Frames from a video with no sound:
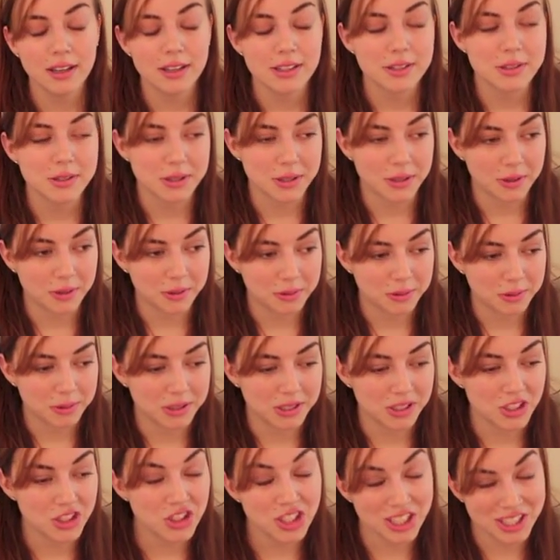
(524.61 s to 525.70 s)
So
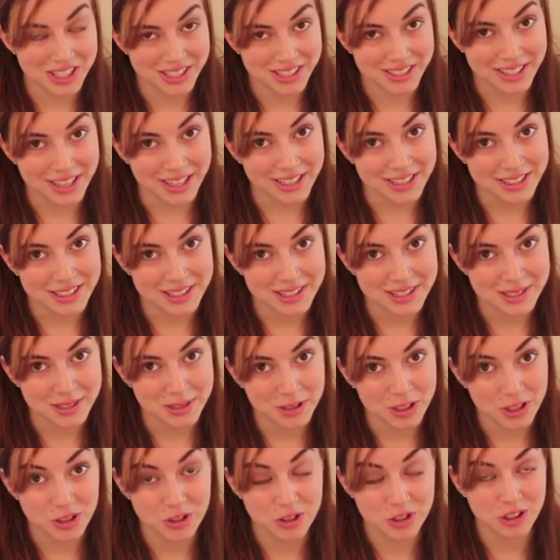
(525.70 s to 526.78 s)
just in case.
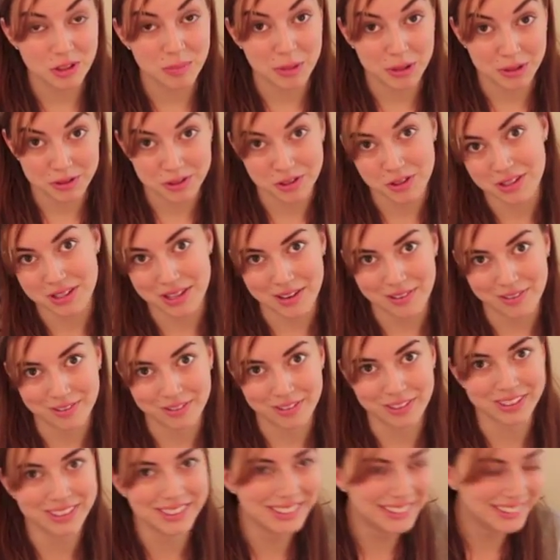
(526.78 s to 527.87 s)
Usually pickles are
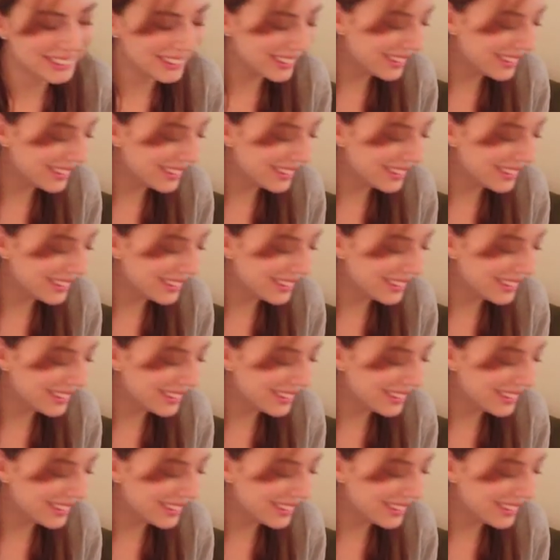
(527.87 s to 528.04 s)
safe.